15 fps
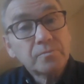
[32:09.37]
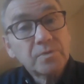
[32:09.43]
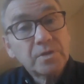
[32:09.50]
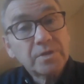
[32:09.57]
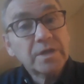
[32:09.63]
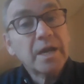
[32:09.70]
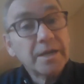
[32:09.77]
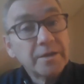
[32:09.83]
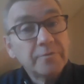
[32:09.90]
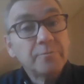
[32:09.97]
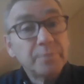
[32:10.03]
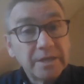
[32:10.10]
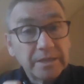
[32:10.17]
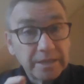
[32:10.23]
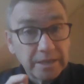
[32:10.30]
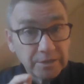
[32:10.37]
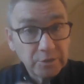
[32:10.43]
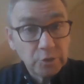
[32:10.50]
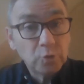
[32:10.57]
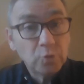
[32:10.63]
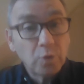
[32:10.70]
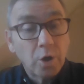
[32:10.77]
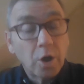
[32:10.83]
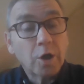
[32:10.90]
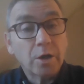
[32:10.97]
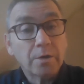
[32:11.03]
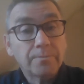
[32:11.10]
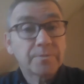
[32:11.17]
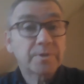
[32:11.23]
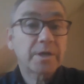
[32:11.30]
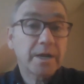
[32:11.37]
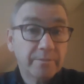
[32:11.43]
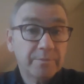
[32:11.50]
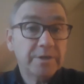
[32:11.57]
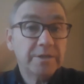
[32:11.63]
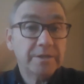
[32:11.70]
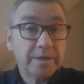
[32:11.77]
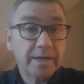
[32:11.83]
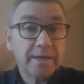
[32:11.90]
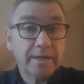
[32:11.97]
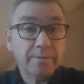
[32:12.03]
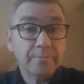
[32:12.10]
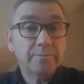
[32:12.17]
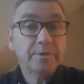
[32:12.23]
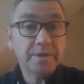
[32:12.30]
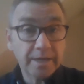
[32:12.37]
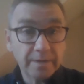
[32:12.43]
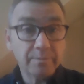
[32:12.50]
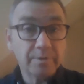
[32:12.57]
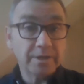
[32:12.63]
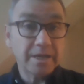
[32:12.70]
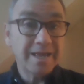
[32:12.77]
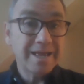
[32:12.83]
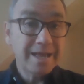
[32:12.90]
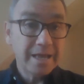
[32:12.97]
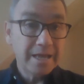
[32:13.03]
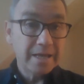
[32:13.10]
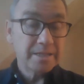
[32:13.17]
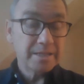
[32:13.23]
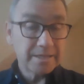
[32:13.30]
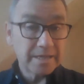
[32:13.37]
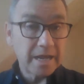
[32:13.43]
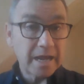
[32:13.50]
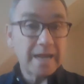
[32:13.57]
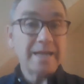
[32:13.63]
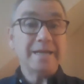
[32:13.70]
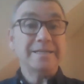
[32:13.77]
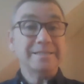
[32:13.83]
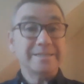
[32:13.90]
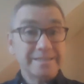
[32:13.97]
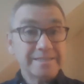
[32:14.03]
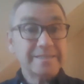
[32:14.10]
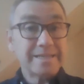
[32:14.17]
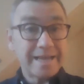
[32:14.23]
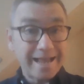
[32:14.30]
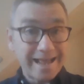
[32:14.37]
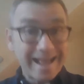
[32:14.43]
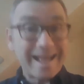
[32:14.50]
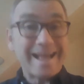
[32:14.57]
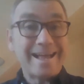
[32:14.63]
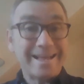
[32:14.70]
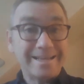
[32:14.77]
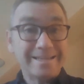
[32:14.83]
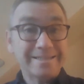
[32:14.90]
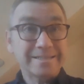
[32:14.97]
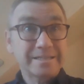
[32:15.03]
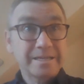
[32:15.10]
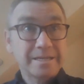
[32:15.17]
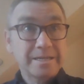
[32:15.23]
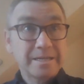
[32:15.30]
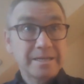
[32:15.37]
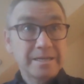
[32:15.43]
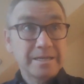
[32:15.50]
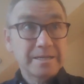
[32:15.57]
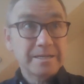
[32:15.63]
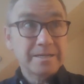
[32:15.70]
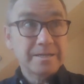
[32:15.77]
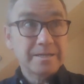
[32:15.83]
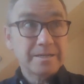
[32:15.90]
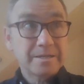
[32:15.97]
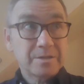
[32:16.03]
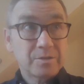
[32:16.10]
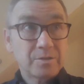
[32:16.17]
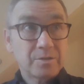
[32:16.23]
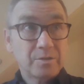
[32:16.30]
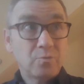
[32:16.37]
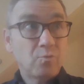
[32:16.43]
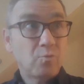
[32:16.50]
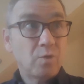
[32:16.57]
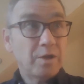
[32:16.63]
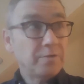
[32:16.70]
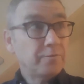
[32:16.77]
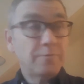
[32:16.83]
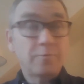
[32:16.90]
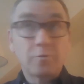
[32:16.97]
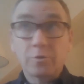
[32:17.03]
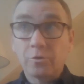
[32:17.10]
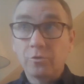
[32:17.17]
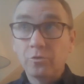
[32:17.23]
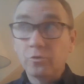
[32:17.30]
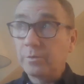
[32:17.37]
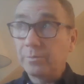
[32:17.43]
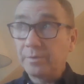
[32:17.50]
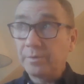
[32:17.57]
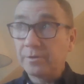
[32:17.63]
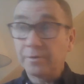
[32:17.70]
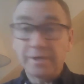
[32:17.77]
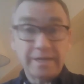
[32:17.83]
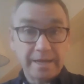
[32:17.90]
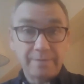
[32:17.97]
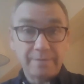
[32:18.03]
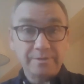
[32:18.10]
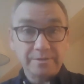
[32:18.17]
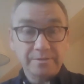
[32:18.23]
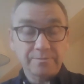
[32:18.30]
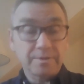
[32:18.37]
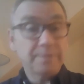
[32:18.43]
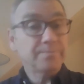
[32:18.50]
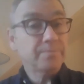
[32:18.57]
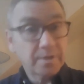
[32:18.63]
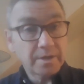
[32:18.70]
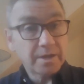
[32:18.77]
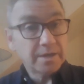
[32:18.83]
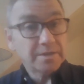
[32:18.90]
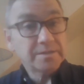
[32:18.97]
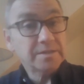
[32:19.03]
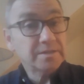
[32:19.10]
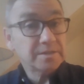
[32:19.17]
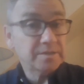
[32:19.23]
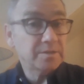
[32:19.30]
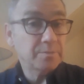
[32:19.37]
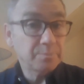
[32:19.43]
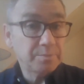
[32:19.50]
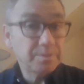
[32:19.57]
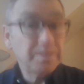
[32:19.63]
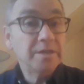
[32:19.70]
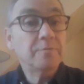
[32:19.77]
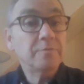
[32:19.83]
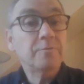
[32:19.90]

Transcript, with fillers: the kind of being that you are, the kind of being that I am, namely, the I exist as the one for whom appearing happens, right? I exist as a being